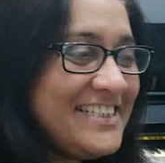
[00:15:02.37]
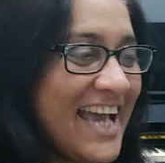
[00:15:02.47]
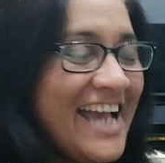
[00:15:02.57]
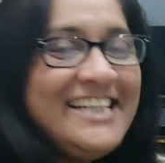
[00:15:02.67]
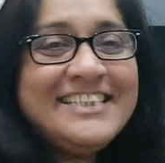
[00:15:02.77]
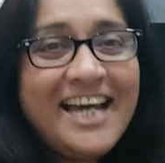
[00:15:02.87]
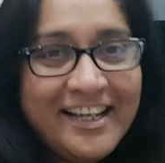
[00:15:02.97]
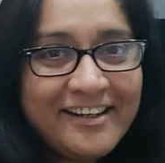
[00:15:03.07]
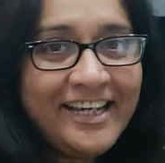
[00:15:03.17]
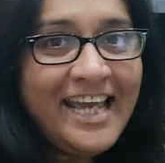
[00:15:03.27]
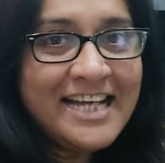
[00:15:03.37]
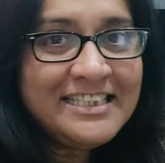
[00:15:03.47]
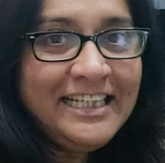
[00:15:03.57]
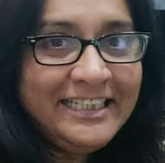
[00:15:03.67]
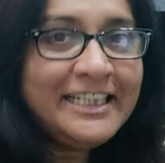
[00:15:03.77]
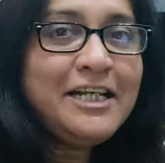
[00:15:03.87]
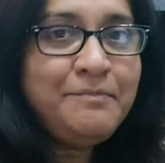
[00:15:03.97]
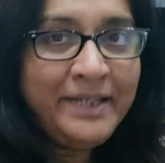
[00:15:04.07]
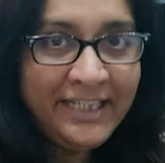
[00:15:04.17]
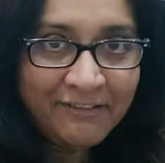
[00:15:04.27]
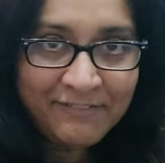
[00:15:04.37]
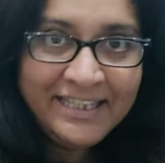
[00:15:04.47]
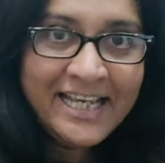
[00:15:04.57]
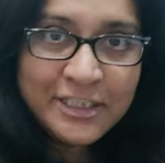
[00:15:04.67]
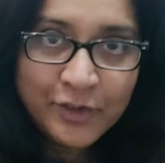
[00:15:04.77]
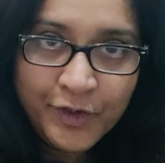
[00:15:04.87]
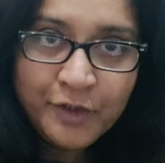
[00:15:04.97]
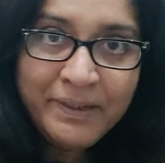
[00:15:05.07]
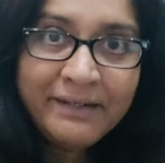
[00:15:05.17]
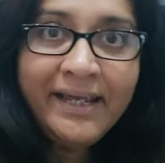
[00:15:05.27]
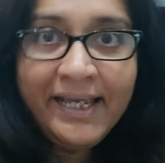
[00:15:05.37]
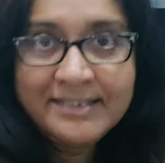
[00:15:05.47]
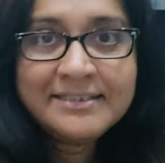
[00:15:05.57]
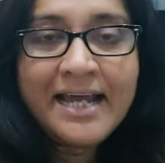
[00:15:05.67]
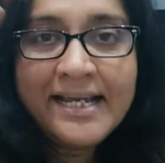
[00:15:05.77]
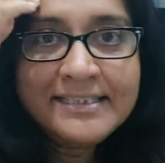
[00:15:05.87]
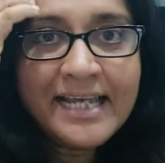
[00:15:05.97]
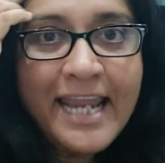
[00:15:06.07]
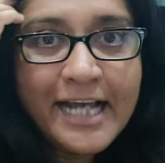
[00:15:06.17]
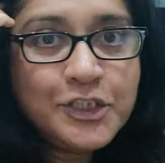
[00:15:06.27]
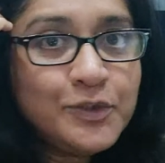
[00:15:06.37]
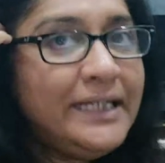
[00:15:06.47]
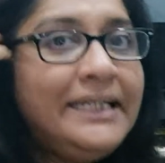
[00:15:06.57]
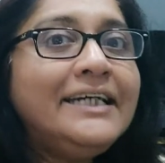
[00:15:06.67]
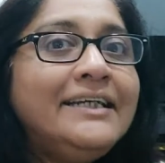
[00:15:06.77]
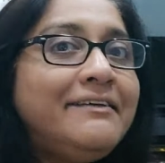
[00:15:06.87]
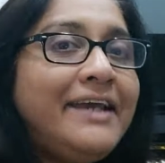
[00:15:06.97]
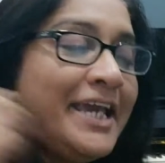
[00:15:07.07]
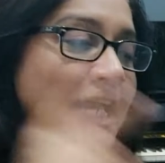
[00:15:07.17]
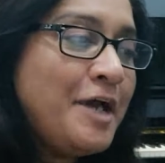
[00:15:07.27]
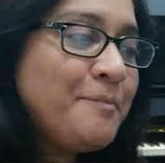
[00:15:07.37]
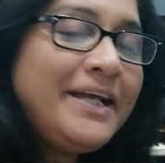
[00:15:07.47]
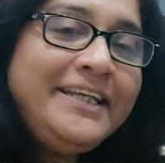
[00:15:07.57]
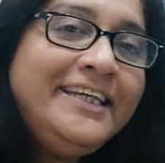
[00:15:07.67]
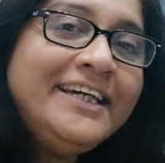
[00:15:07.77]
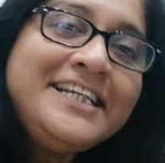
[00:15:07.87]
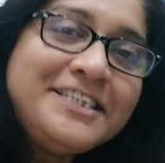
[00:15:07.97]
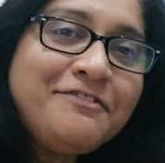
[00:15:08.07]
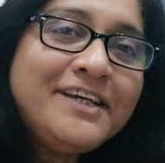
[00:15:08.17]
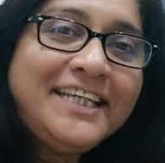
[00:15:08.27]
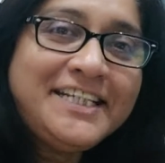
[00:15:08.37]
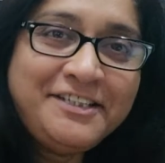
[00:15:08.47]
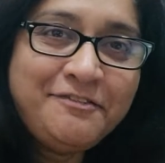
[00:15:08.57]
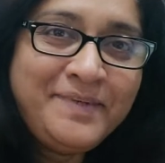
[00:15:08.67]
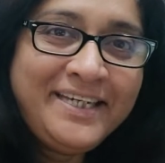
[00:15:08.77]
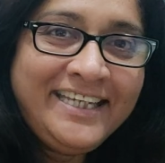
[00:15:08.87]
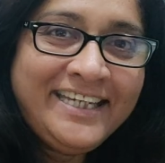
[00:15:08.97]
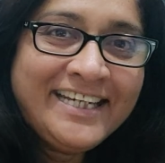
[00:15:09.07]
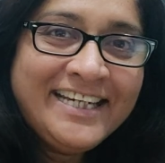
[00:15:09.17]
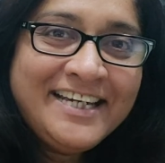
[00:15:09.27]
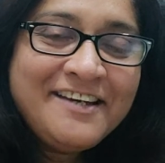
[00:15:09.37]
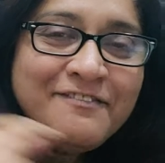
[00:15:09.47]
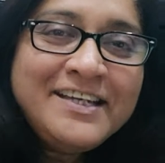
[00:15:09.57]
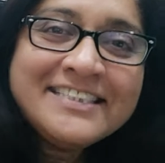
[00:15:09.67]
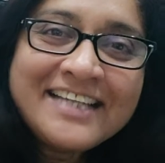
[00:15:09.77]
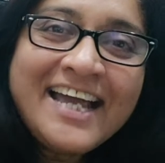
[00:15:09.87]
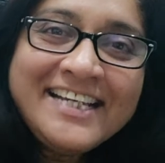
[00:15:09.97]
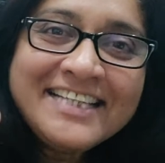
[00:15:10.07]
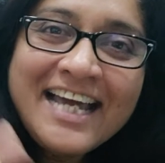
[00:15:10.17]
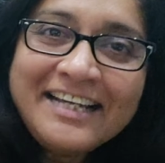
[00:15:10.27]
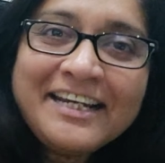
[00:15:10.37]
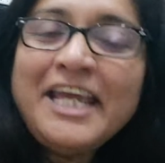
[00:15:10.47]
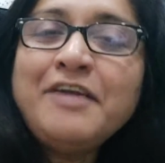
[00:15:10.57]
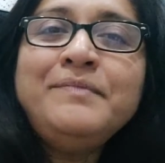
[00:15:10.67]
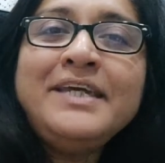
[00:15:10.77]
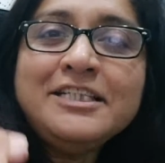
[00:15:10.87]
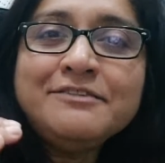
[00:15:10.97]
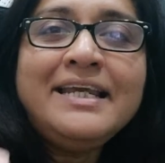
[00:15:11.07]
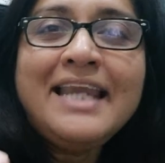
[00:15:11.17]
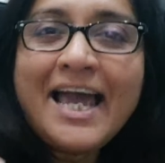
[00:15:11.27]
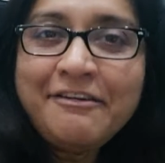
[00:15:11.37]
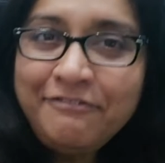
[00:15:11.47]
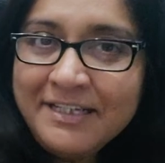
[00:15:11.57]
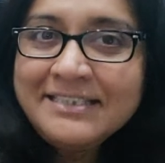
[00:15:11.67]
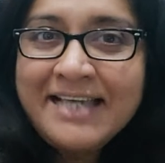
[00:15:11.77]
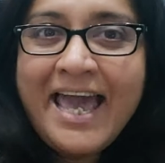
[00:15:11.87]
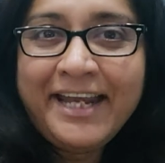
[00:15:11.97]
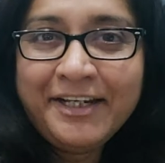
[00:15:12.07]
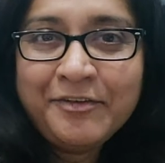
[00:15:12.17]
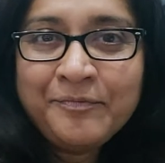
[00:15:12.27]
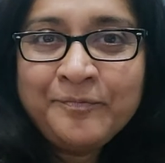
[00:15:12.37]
skies are grey has a literal meaning. When there's going to be rain, skies can actually turn grey. But here it's a figurative meaning. When skies are grey means when life is sad.